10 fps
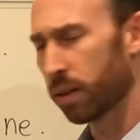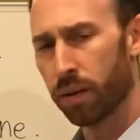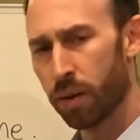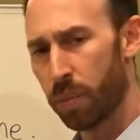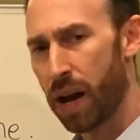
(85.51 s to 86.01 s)

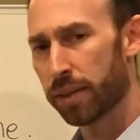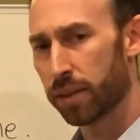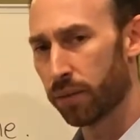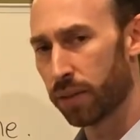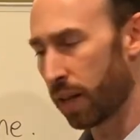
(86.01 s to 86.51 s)
a
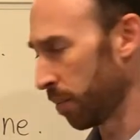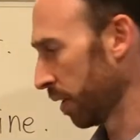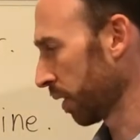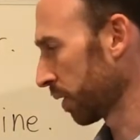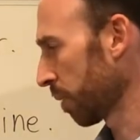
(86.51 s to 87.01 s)
positive statement
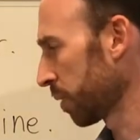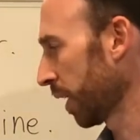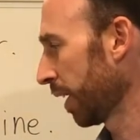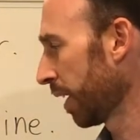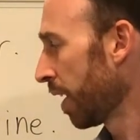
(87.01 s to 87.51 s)
because I'm
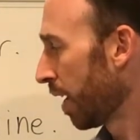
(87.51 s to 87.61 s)
saying